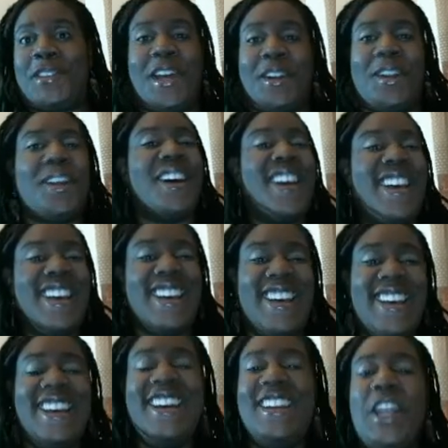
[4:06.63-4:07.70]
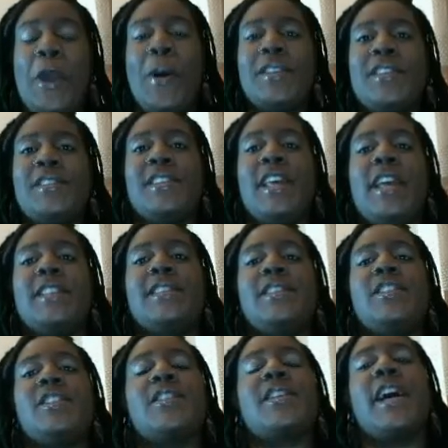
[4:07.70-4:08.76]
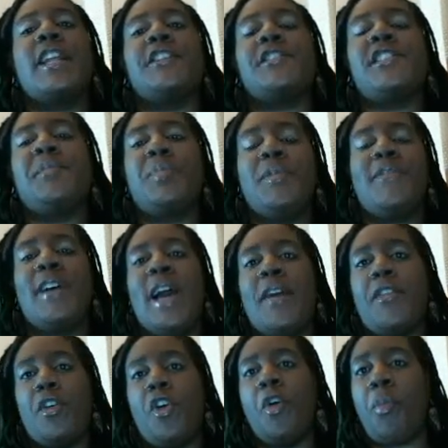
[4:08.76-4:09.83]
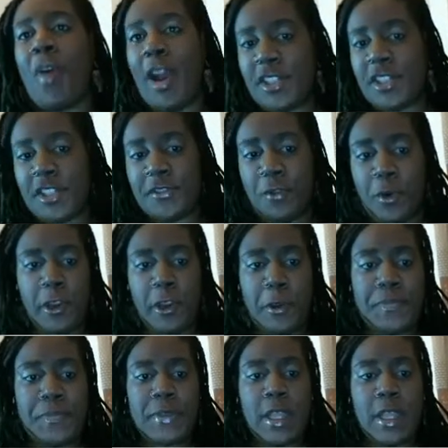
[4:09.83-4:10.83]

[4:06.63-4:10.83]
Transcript: I don't know what to say. It's just kind of simplifying the whole process for you.